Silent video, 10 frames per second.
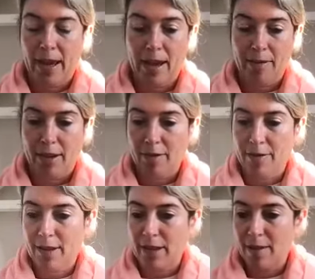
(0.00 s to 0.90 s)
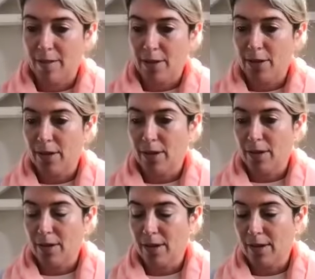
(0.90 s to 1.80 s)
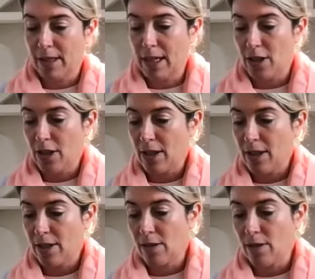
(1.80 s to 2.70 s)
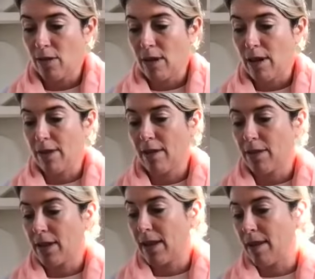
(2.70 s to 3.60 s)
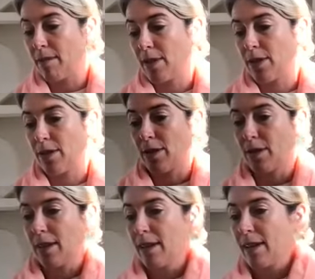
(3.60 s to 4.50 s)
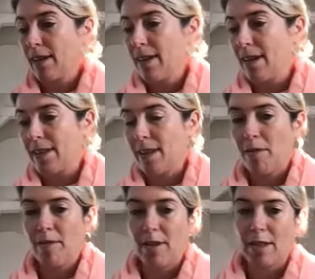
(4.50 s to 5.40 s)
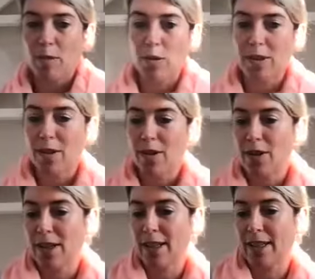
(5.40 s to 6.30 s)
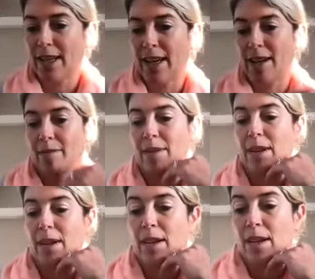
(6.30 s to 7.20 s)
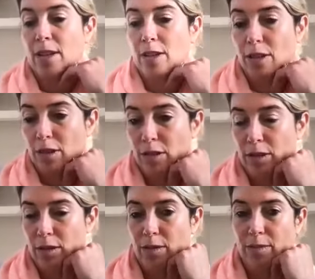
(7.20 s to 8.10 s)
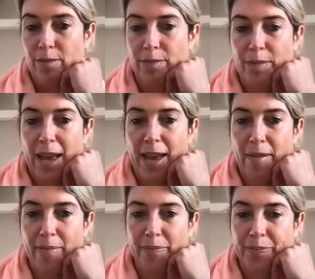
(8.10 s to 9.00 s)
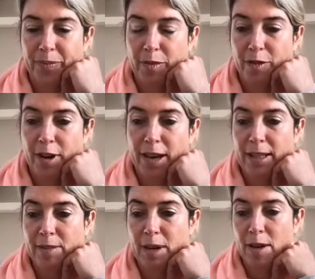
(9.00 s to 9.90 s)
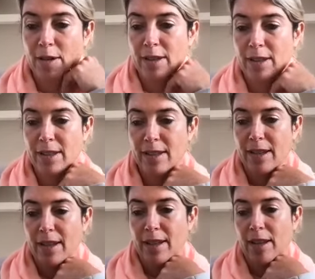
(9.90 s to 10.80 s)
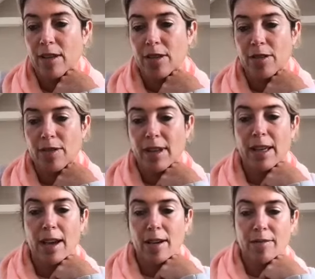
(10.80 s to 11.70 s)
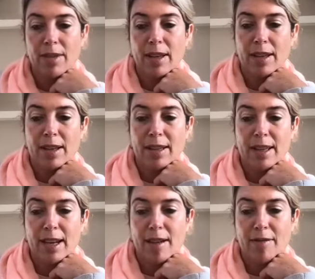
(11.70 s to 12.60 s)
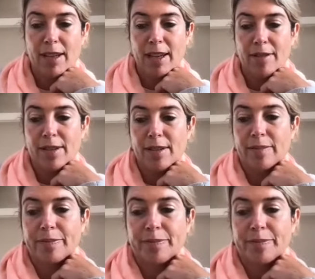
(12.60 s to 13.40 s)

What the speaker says: I've gifted them to teachers, or I've gifted them to, yeah, some of the sports coaches, to friends, parents. Those sort of, yeah, they're lovely gifts.